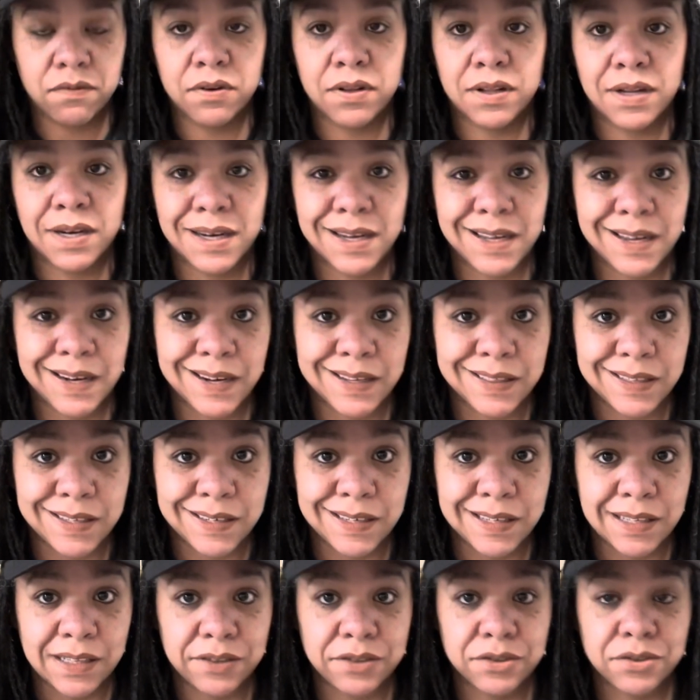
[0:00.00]
that I got at the
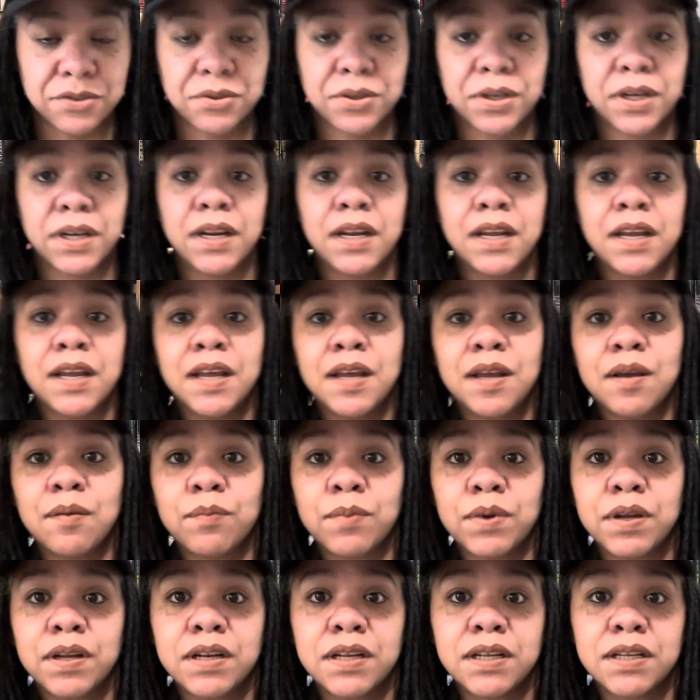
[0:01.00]
Dollar Tree.
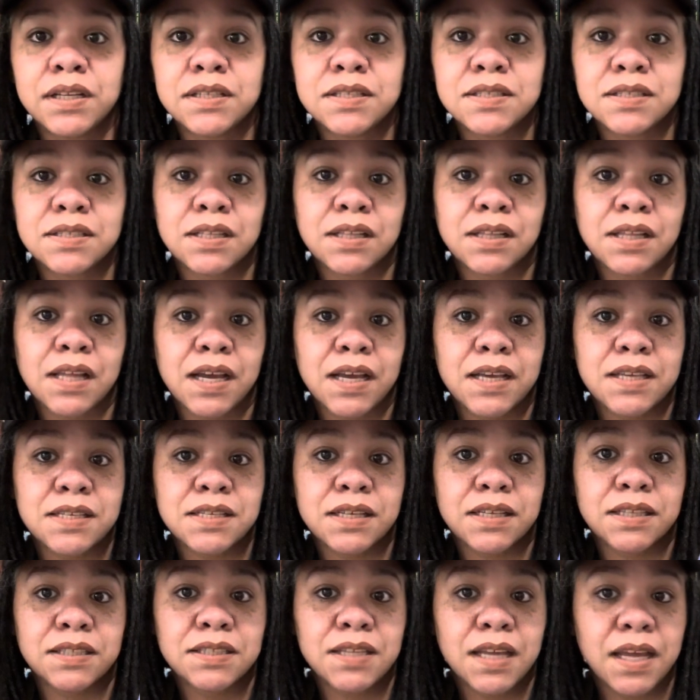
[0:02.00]
But it's The Lies
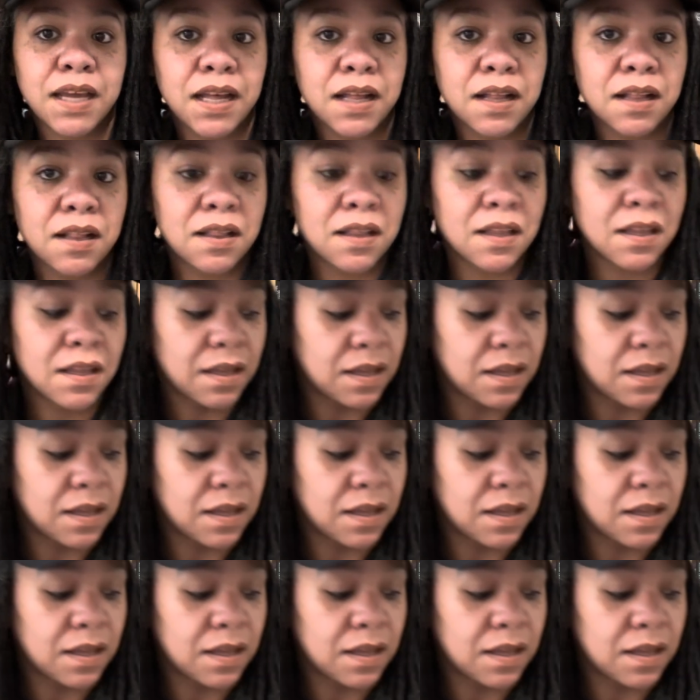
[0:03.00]
I Tell.